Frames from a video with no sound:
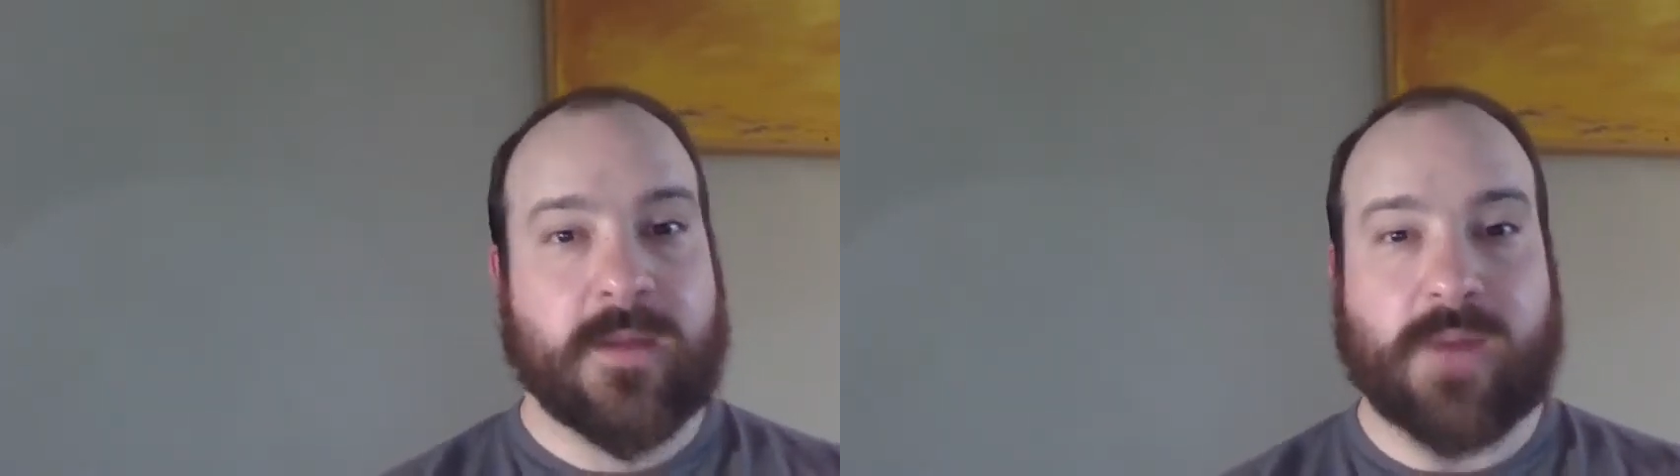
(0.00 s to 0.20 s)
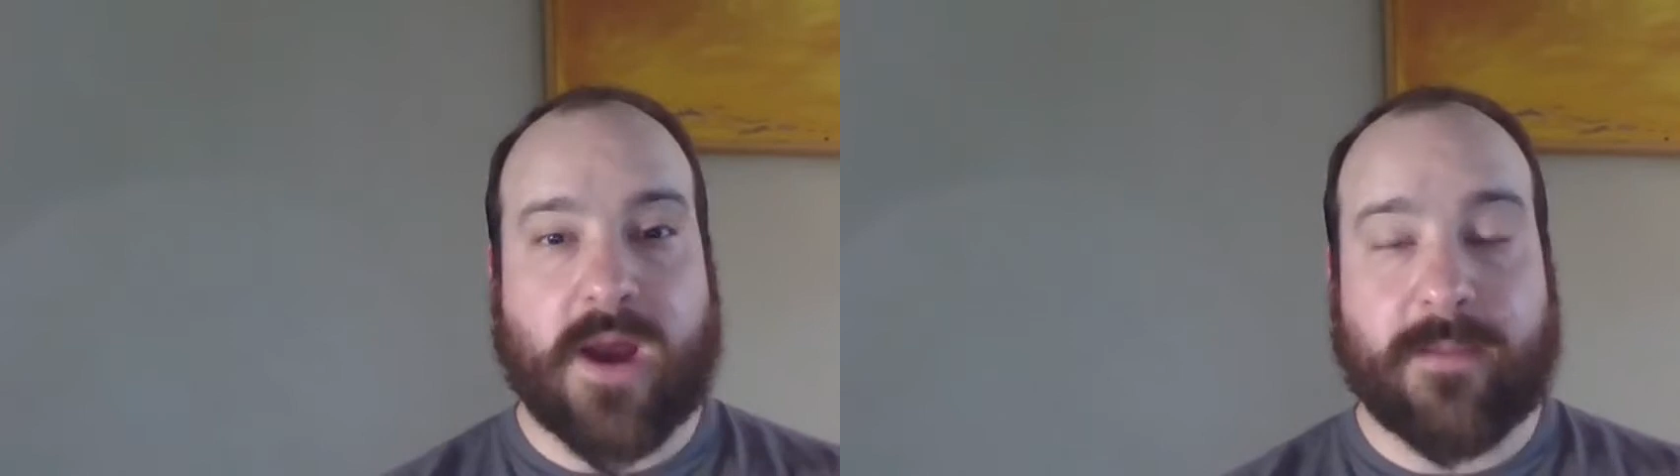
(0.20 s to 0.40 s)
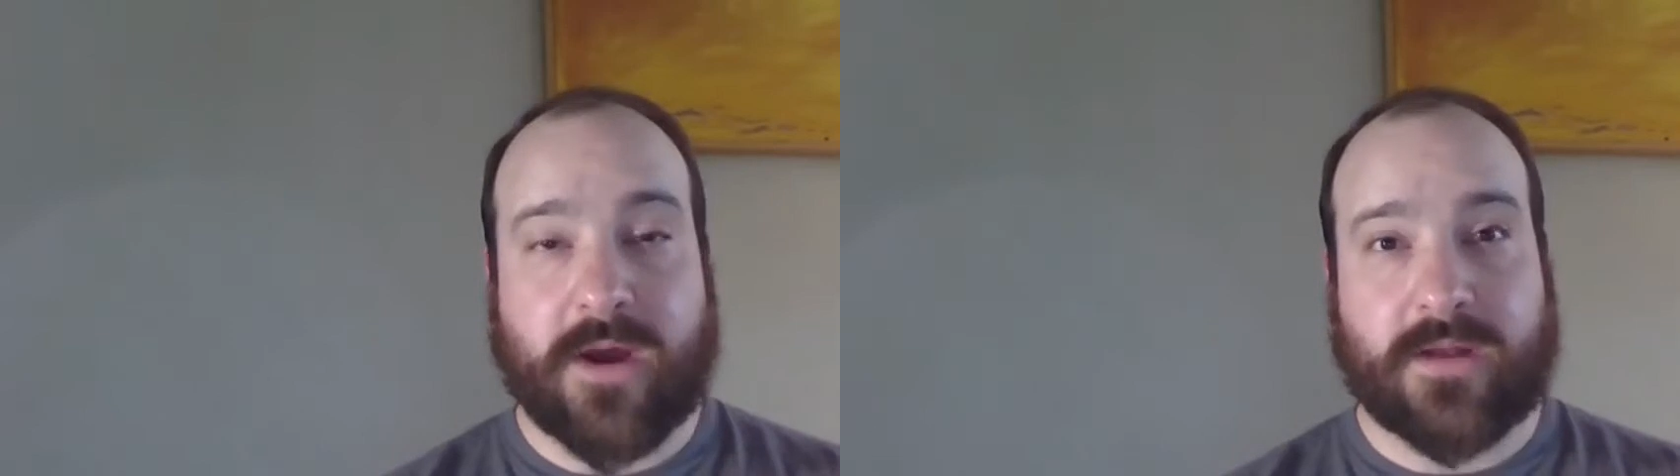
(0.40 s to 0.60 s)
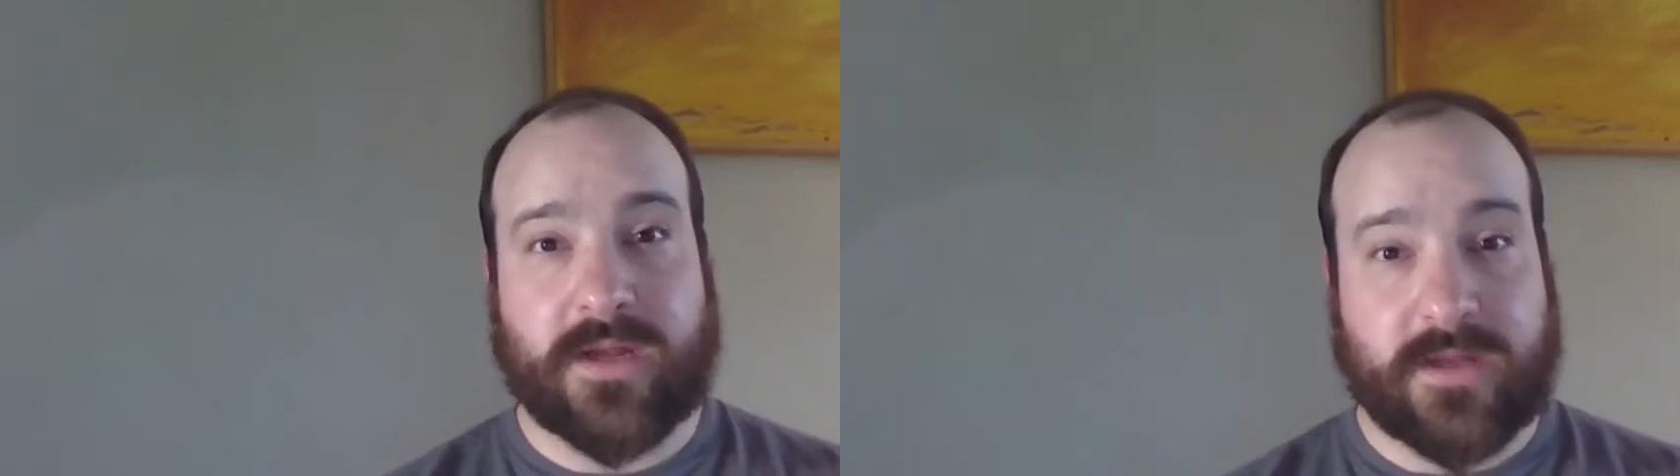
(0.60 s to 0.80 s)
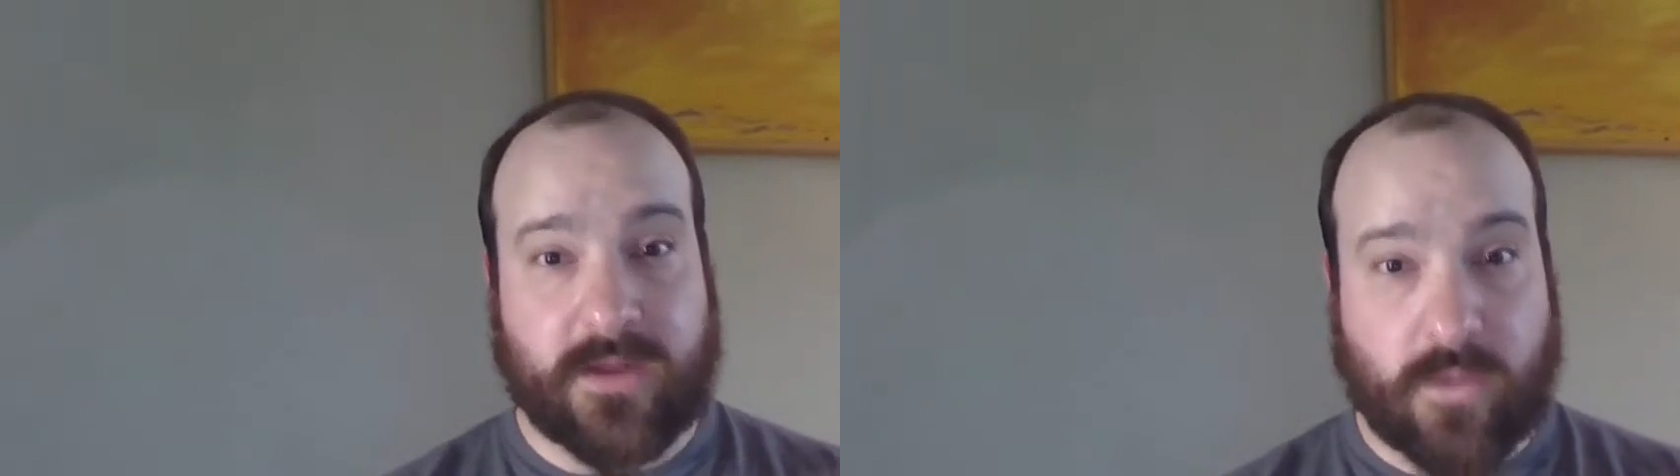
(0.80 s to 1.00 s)

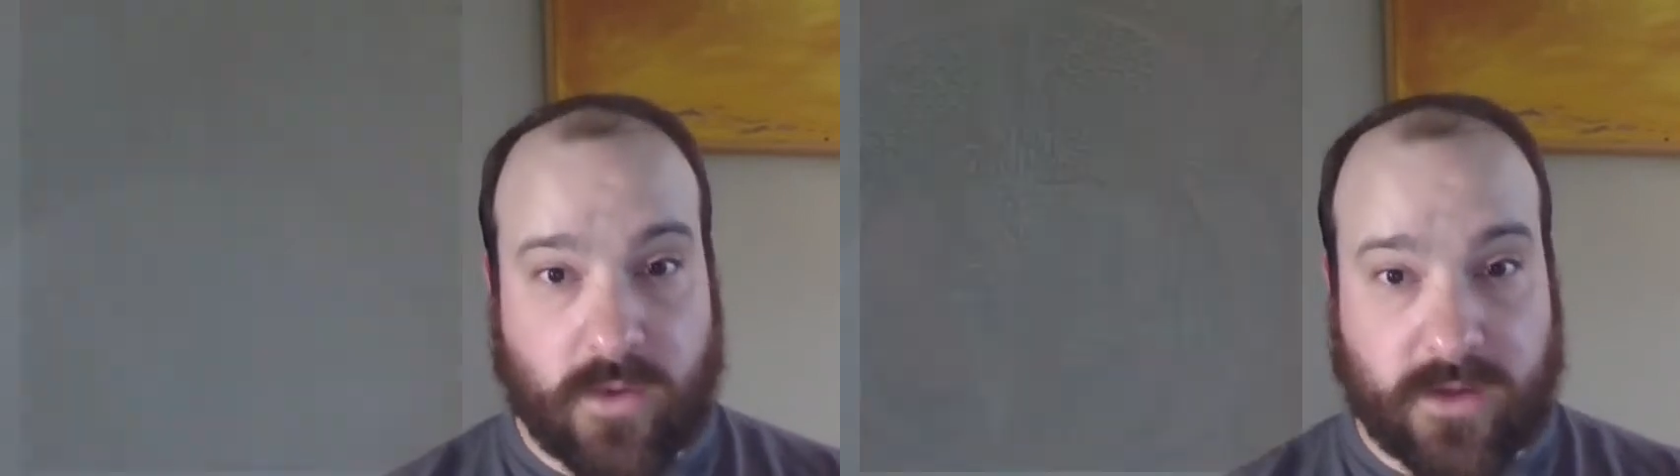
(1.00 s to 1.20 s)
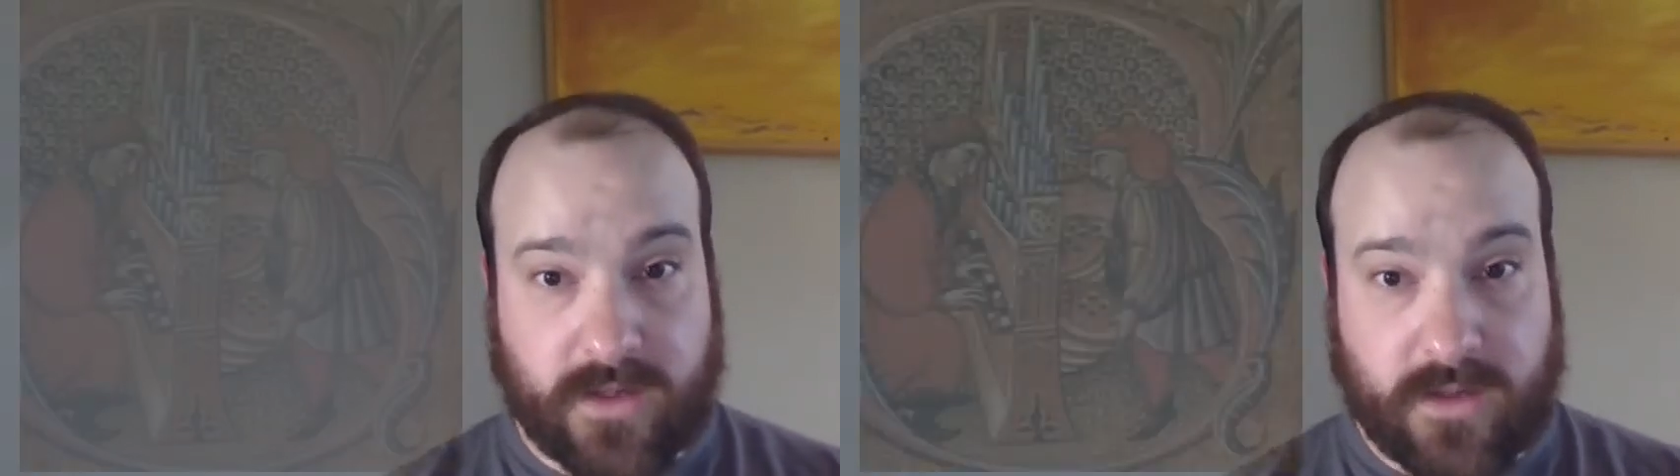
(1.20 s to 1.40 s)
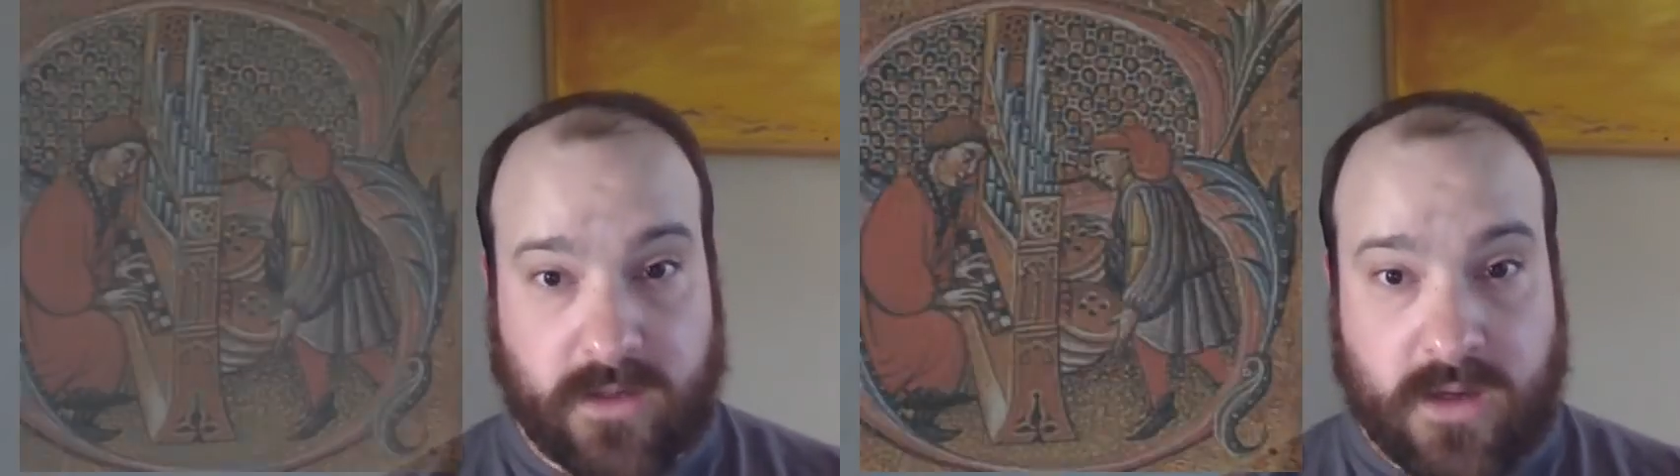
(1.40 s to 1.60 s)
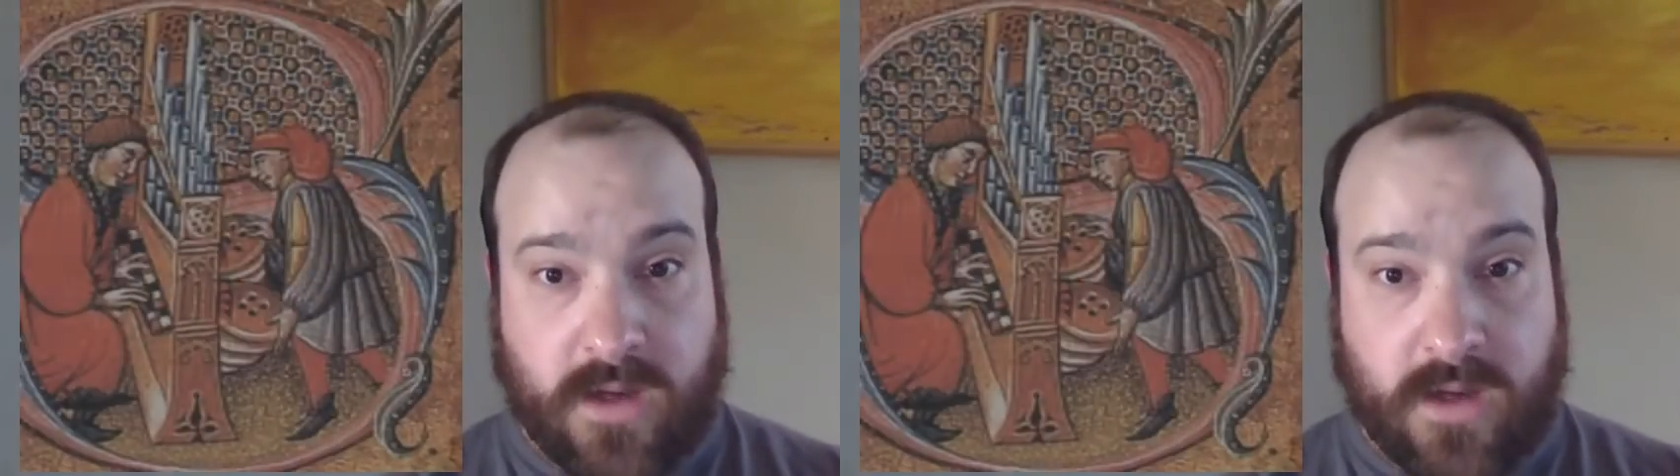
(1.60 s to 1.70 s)
primarily the organ,